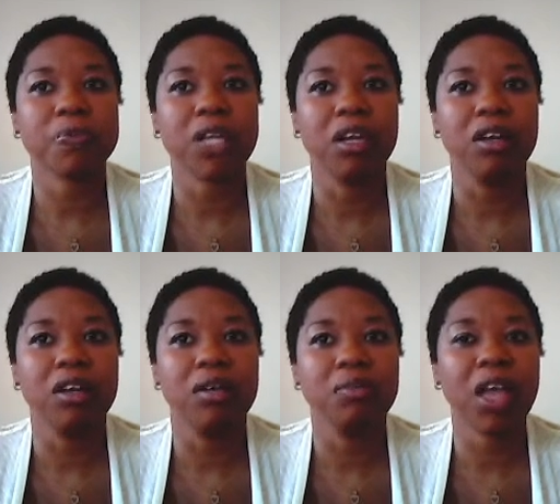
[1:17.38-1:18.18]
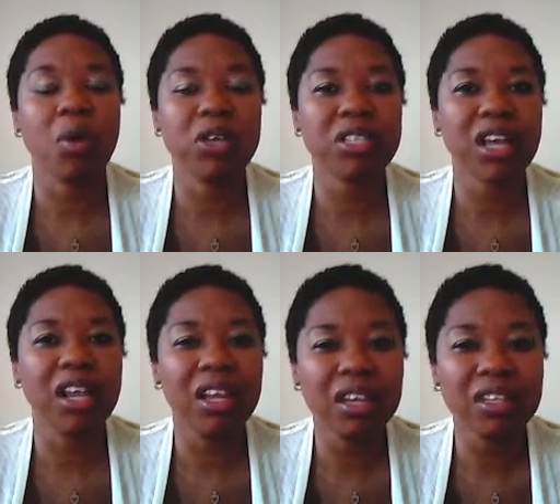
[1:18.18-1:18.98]
uh, I was a
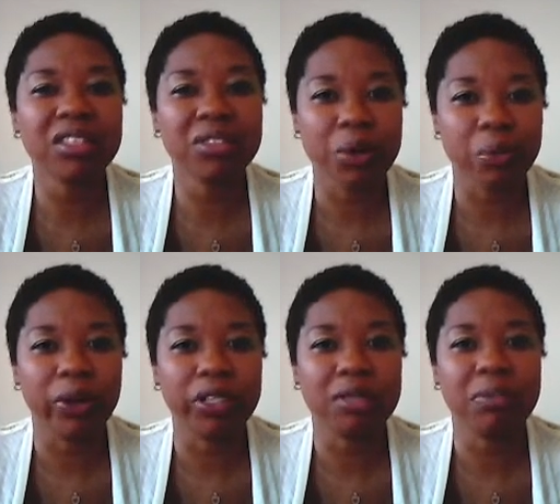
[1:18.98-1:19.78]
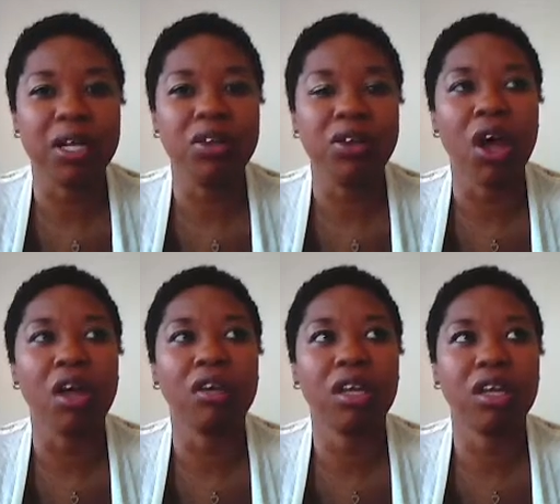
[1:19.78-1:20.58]
little disappointed but not
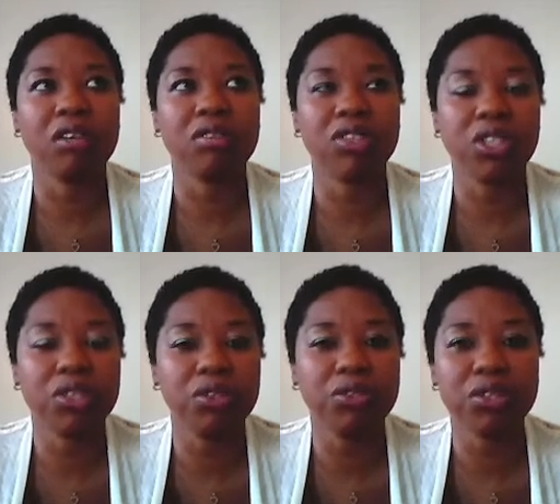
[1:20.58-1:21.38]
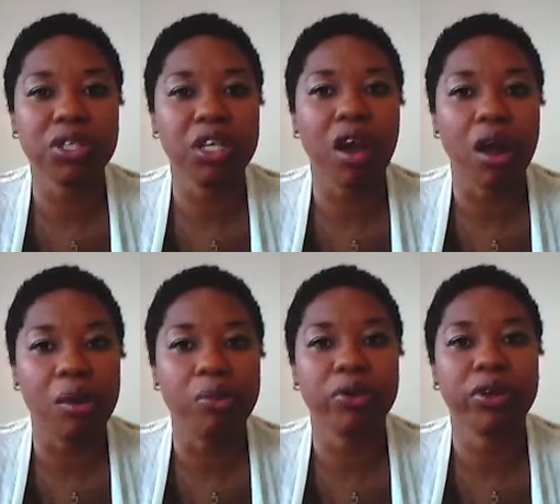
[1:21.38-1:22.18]
like hugely
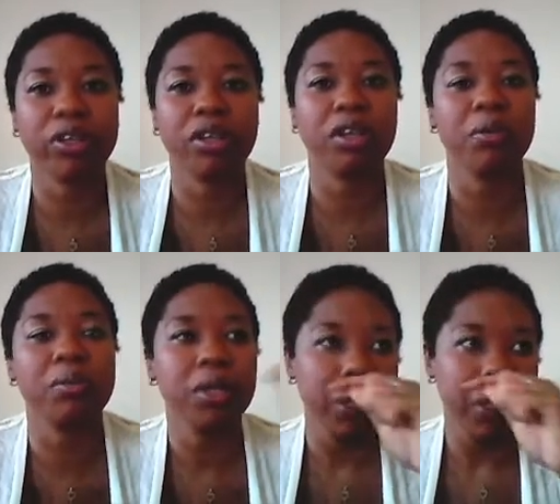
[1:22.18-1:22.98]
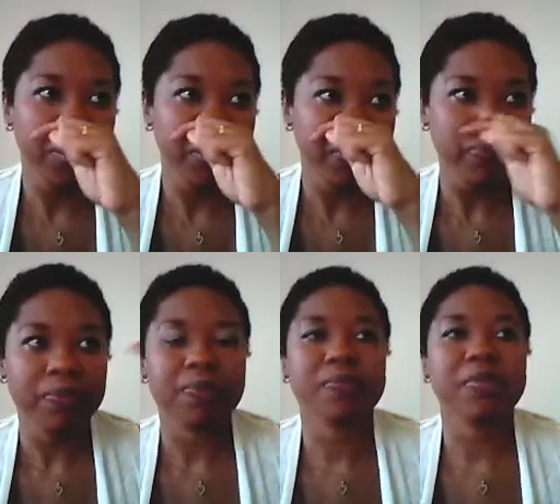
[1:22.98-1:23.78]
heartbroken um,
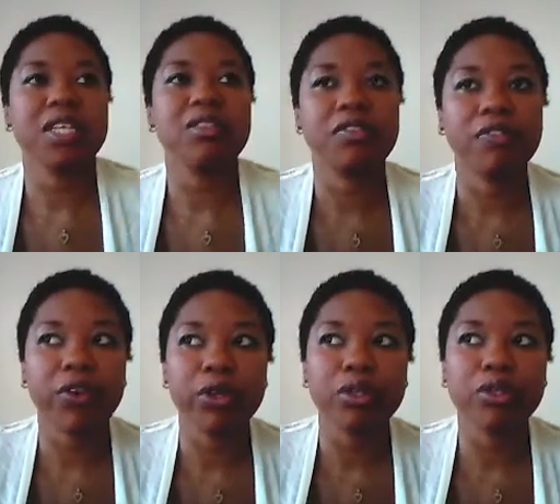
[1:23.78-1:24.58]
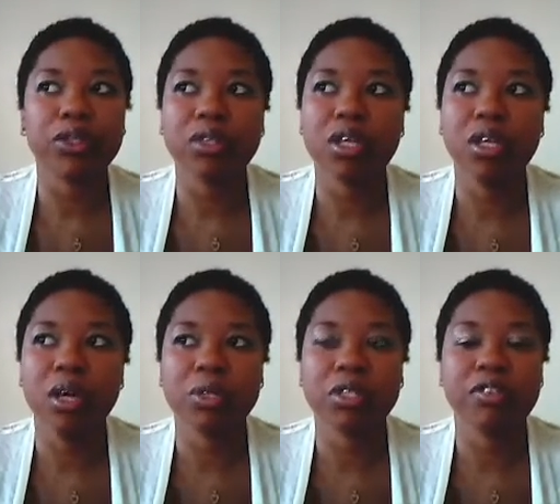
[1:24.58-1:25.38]
it's the first it
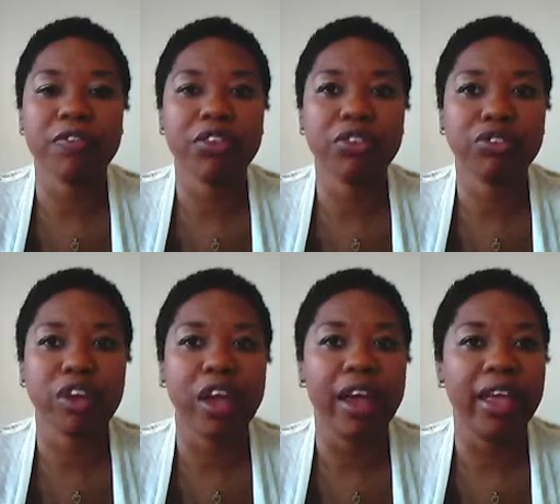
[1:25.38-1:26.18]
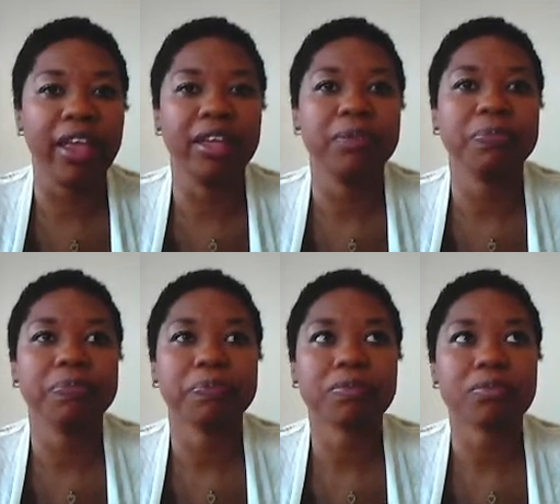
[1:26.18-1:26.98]
was the first try and
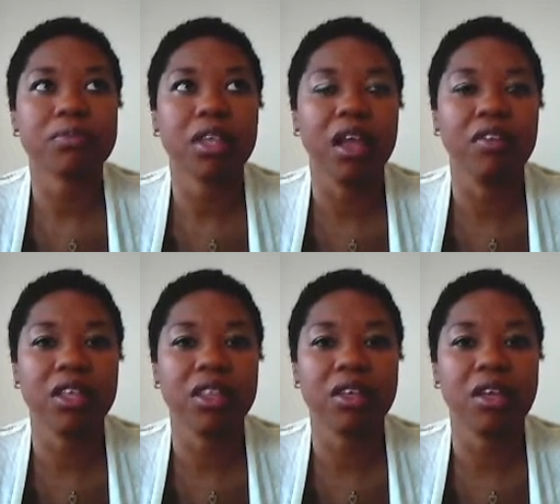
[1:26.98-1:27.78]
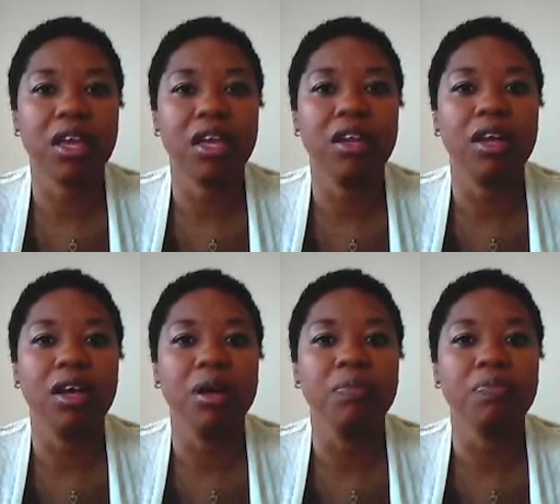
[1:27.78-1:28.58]
everything and
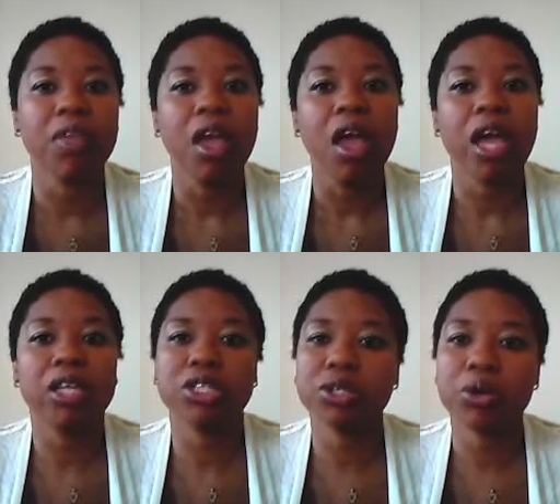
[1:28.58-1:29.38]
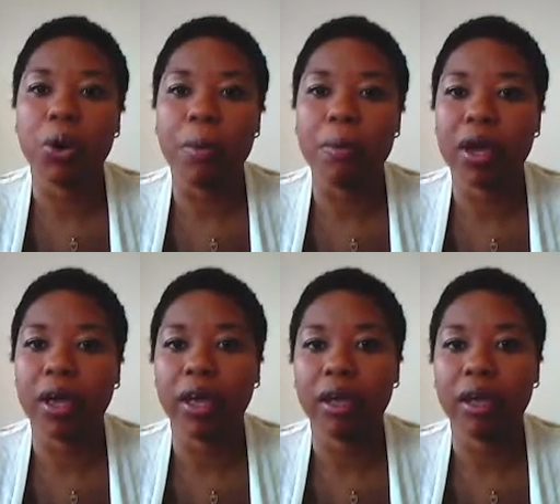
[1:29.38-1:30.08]
um, I just hope my